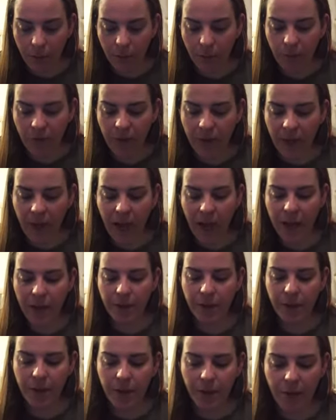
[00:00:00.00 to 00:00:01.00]
Moving now
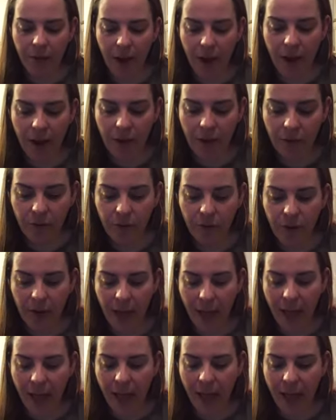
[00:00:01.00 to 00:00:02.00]
to the crown of your
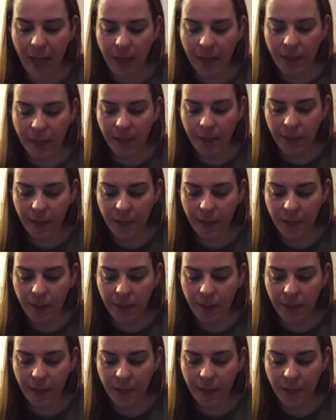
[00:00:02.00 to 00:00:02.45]
head.